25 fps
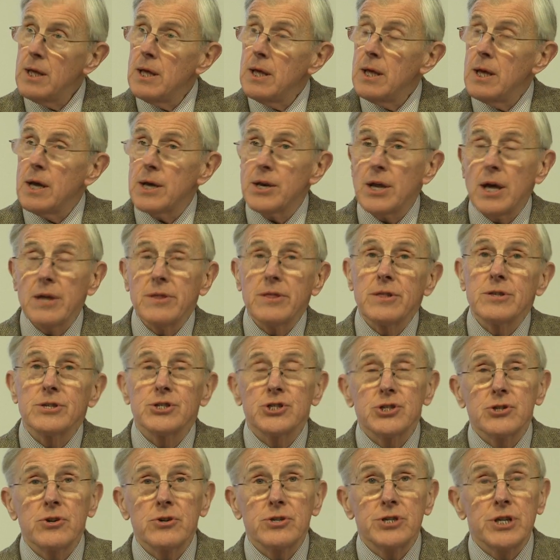at either the
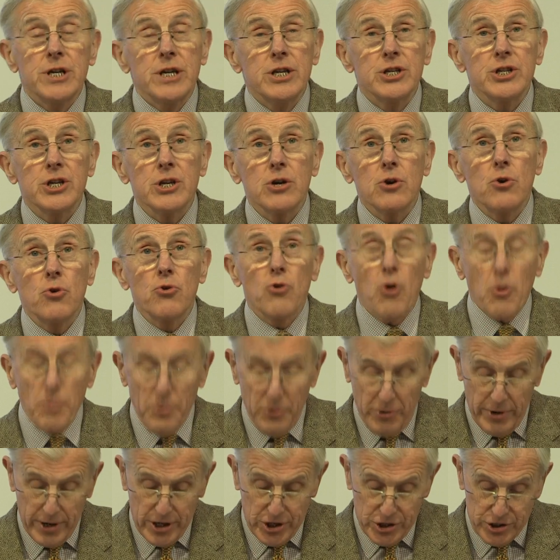strategic or
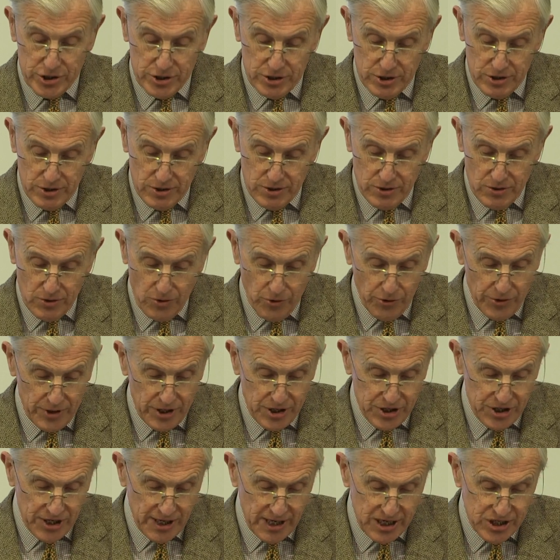operational, or
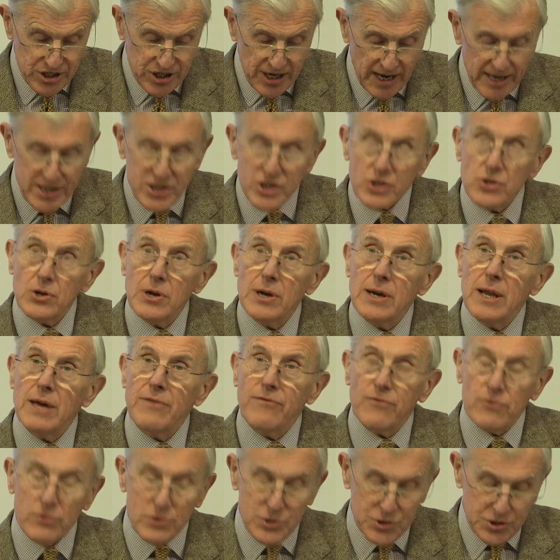indeed tactical
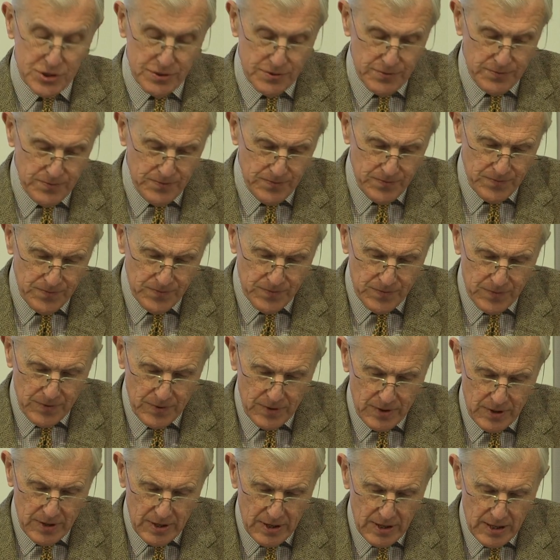levels.
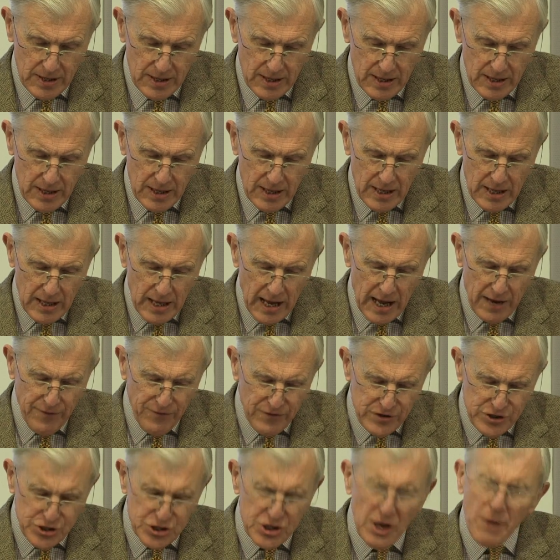And
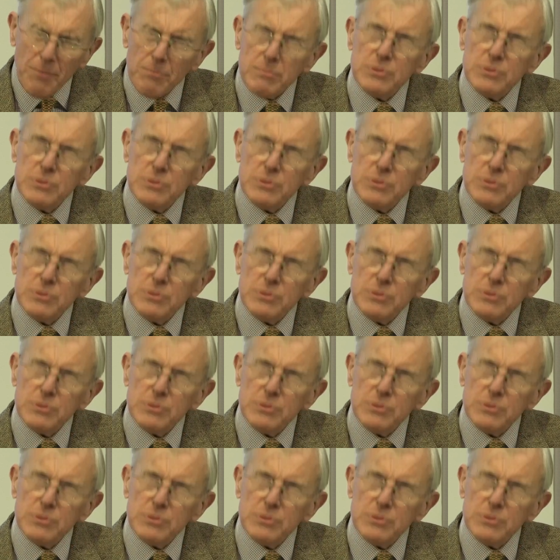for some